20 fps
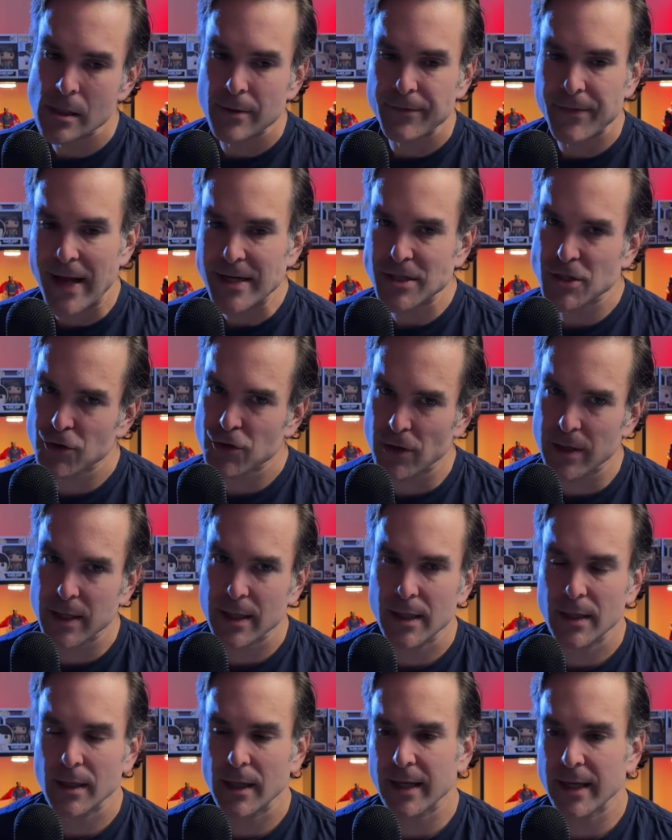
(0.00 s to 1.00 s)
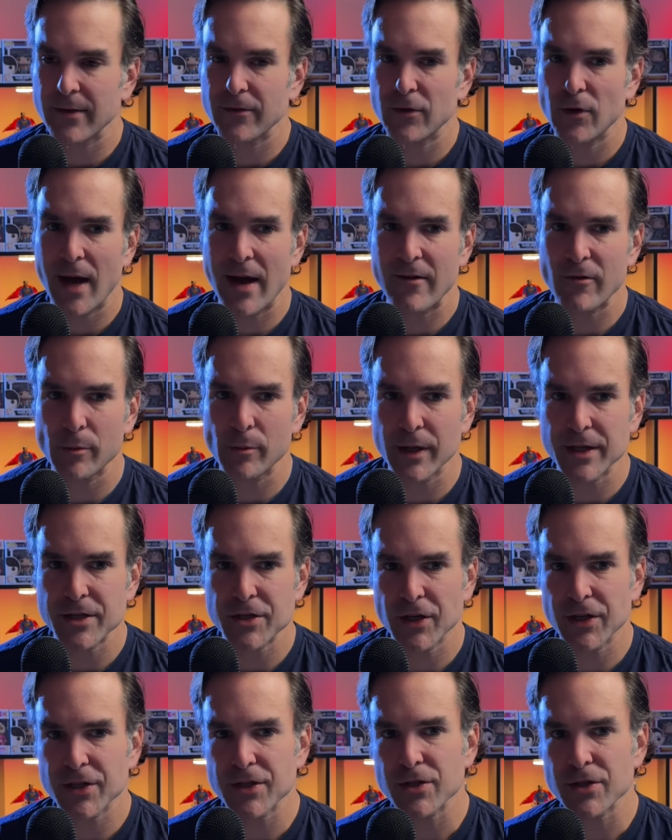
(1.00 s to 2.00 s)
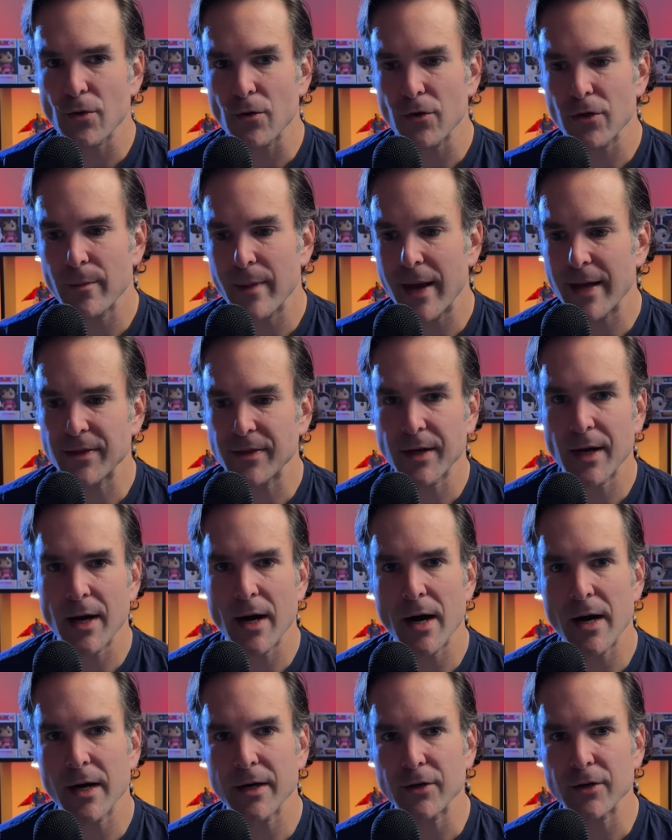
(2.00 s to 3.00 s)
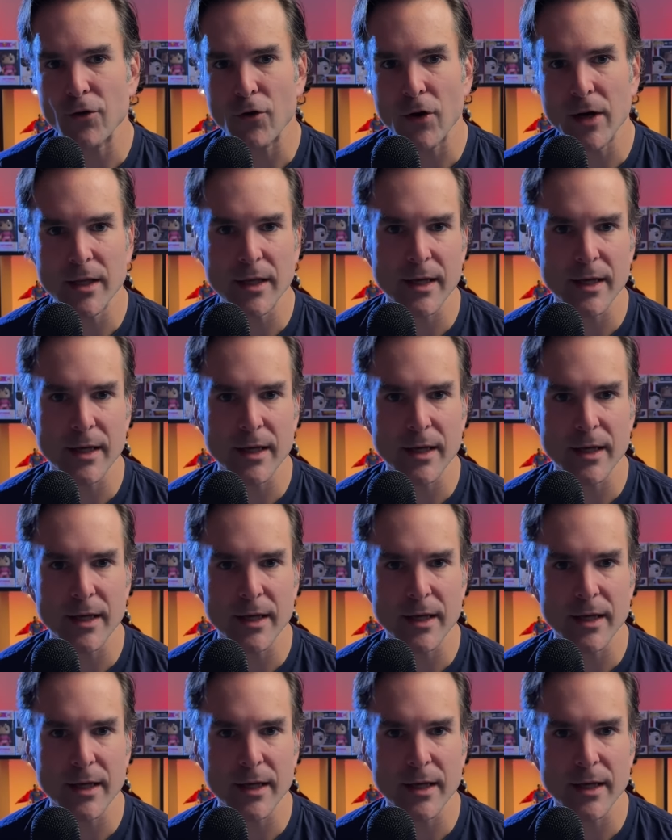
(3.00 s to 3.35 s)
that's tricky. Like if you have a place you can store them at the con, great.